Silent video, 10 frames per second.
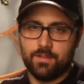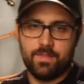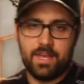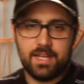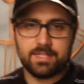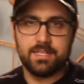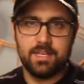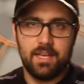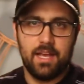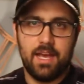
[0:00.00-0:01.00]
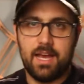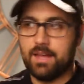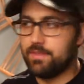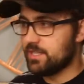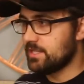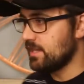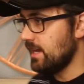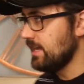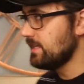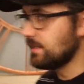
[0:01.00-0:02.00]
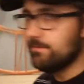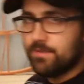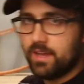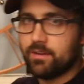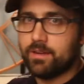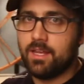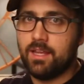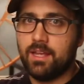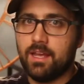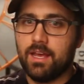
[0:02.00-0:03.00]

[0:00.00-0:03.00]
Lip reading: on that. The designs can vary,